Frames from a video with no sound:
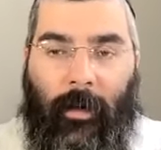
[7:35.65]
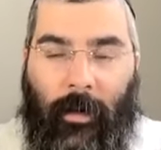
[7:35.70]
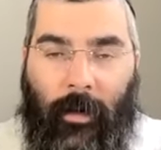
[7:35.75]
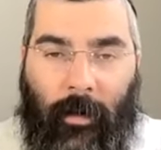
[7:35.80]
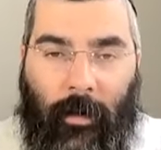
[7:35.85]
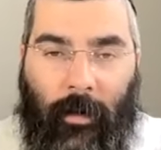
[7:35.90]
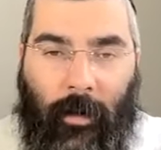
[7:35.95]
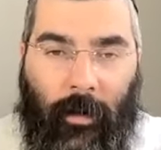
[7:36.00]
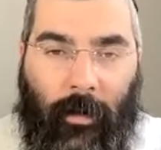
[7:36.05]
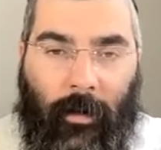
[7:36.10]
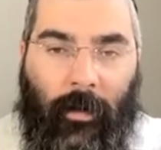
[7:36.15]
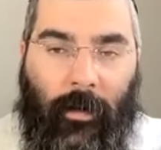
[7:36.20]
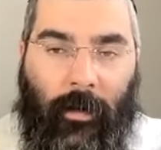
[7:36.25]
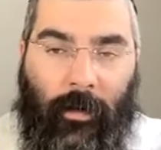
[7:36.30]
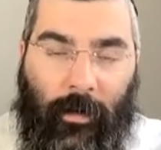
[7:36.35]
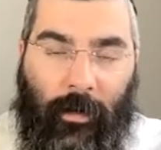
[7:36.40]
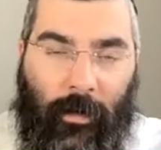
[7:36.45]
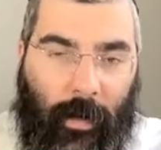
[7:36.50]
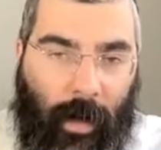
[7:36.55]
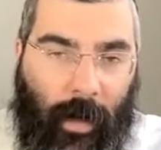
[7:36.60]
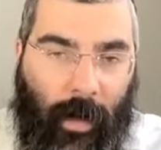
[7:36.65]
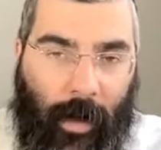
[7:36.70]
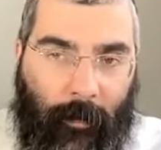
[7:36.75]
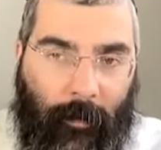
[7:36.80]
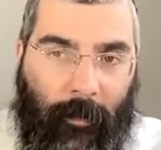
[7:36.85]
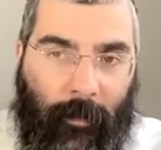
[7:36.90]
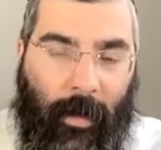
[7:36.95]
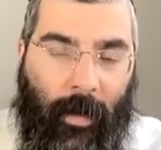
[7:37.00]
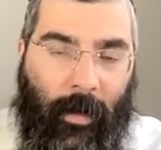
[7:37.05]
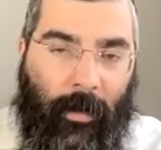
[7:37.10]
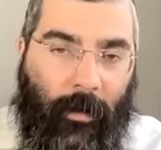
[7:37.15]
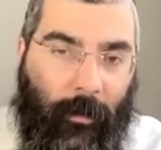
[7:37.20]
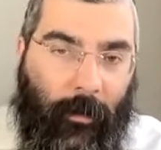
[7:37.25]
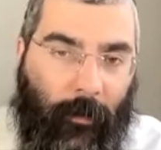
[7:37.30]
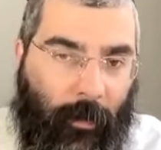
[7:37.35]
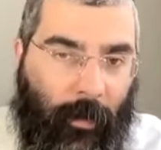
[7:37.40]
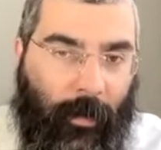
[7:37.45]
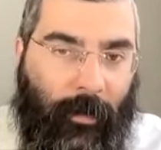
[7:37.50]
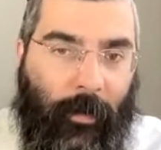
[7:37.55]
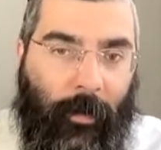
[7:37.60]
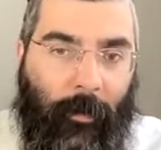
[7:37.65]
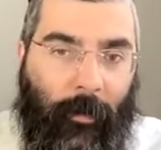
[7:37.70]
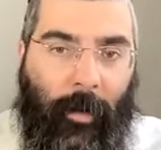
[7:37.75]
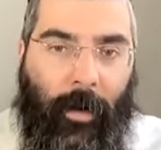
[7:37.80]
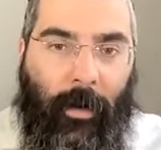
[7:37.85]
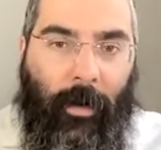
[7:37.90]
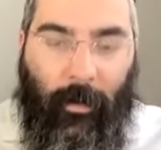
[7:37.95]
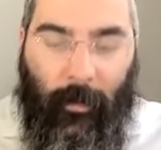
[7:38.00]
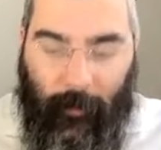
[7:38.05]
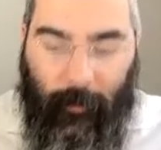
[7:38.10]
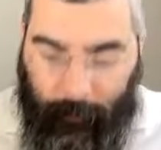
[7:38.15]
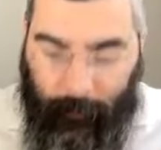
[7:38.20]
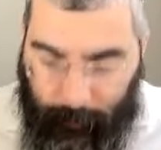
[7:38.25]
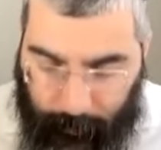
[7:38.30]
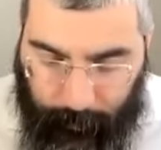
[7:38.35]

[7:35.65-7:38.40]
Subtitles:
in your arm, and it affects the whole body.